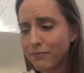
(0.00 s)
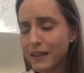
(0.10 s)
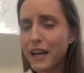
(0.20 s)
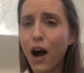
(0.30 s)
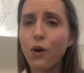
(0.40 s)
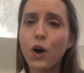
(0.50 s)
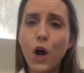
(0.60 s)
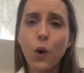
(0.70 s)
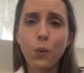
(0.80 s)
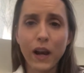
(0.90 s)
Now,
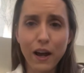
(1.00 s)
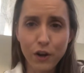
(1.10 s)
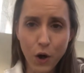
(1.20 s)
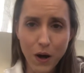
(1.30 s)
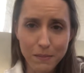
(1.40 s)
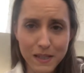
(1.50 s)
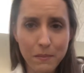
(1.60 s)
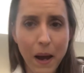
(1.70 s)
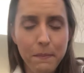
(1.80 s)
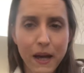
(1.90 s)
when I go up to
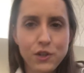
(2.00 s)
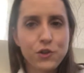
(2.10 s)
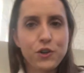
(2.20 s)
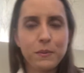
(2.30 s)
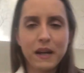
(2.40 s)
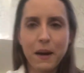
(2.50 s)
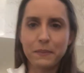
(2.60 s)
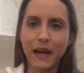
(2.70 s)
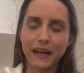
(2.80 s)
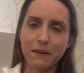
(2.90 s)
my bedroom and I'm
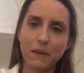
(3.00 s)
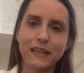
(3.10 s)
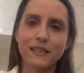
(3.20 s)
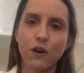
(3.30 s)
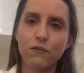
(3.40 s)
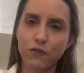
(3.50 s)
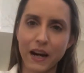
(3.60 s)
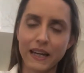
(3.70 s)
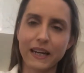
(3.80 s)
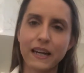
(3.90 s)
getting myself
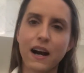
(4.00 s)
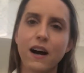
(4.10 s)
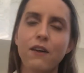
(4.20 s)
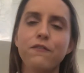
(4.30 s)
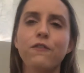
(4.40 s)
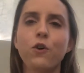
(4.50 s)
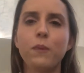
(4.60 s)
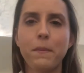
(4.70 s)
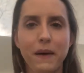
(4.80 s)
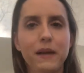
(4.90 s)
ready for
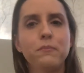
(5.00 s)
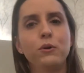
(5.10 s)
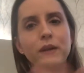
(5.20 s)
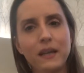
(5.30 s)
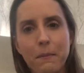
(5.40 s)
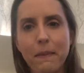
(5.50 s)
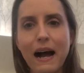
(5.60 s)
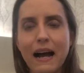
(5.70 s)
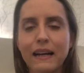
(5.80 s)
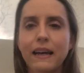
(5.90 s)
my bed, pulling it
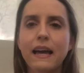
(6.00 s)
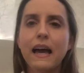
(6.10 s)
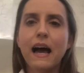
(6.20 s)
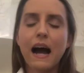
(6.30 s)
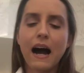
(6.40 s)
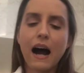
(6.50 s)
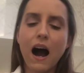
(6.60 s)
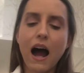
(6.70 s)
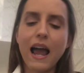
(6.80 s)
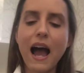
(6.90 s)
back,
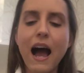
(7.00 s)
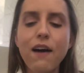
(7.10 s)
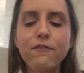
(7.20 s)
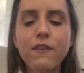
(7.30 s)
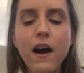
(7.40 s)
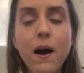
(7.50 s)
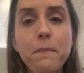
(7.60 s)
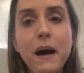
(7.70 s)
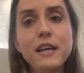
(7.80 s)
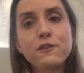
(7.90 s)
I have
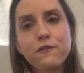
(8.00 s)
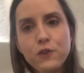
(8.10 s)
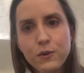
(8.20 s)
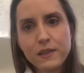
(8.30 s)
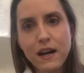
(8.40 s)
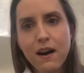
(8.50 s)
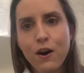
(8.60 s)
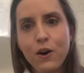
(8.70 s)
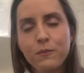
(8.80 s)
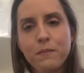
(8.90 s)
my
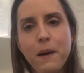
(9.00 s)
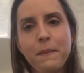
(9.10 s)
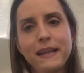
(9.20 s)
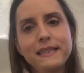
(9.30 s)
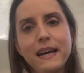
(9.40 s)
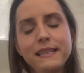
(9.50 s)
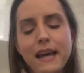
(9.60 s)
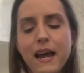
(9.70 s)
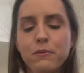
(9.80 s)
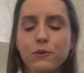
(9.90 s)
diffuser on my bedside
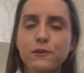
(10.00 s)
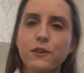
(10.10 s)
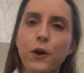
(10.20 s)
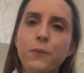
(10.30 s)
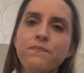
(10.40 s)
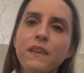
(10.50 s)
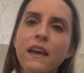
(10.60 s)
table. So